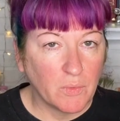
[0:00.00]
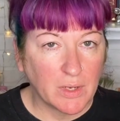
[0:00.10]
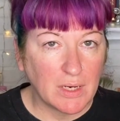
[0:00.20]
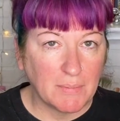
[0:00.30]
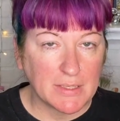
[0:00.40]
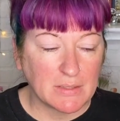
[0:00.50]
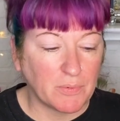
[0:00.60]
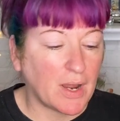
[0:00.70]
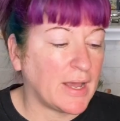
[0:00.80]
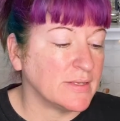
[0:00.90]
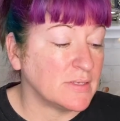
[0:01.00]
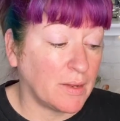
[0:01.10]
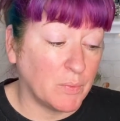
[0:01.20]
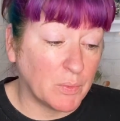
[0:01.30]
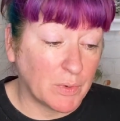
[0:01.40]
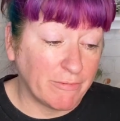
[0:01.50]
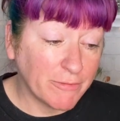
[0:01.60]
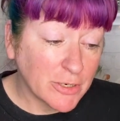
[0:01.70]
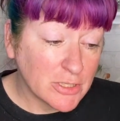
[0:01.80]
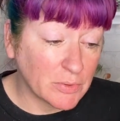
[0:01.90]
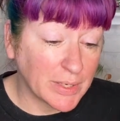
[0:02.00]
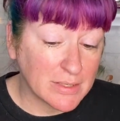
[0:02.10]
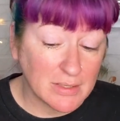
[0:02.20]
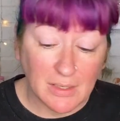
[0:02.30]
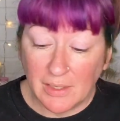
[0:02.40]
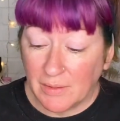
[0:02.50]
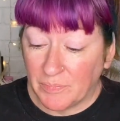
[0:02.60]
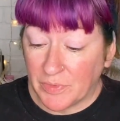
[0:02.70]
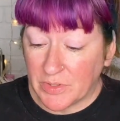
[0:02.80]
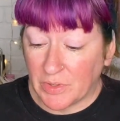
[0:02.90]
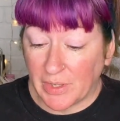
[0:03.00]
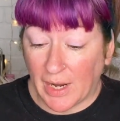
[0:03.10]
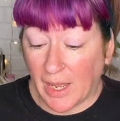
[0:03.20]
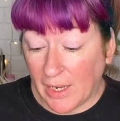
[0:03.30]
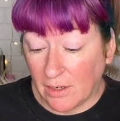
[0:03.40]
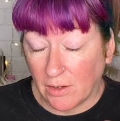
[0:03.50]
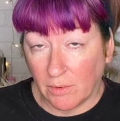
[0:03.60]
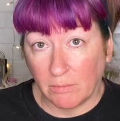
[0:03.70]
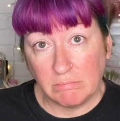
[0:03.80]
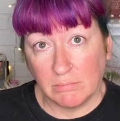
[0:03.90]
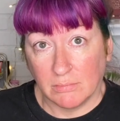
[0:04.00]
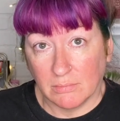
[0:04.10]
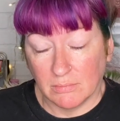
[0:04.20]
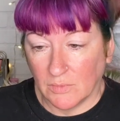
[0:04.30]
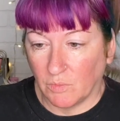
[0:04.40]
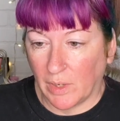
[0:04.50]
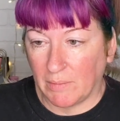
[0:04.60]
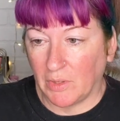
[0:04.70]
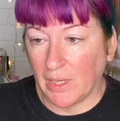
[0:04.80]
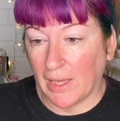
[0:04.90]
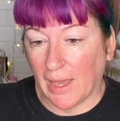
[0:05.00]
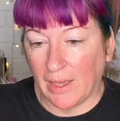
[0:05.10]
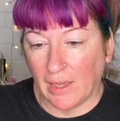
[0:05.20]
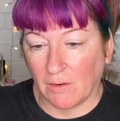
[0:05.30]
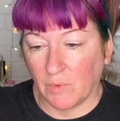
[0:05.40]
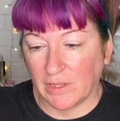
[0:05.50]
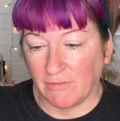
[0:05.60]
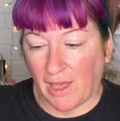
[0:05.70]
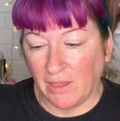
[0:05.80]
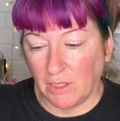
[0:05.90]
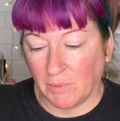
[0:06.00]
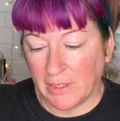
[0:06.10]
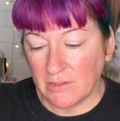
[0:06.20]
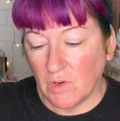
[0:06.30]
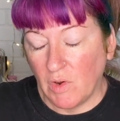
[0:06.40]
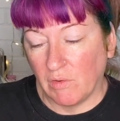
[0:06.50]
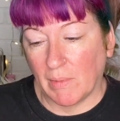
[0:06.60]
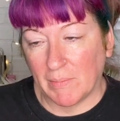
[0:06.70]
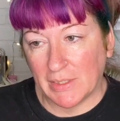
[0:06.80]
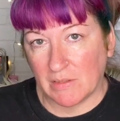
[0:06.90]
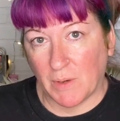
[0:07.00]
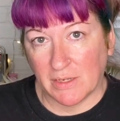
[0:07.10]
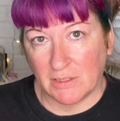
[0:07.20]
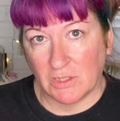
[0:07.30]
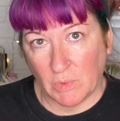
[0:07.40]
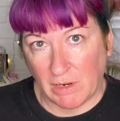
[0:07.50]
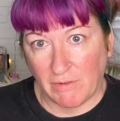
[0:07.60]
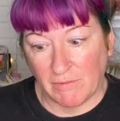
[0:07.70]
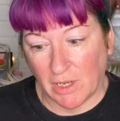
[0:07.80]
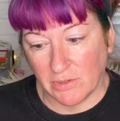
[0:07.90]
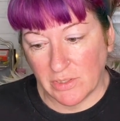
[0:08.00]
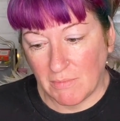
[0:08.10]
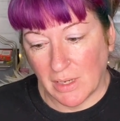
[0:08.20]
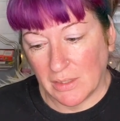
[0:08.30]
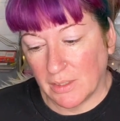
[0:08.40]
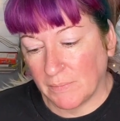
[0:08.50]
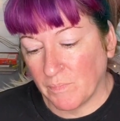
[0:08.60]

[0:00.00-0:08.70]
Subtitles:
We're going to be surprised. I will refer to it so that I know what I'm looking at and what the value is. Remember, this box is $25 a month.